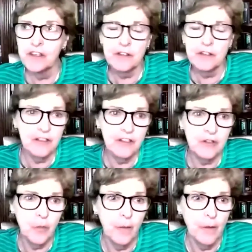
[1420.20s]
is
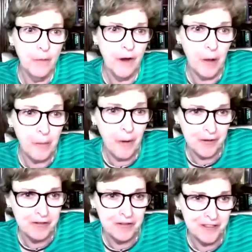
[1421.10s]
where we bring our
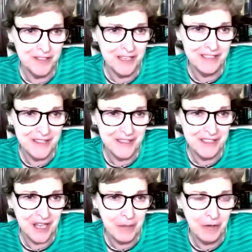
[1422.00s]
partners to the
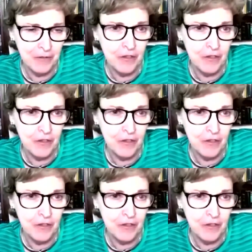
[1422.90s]
table.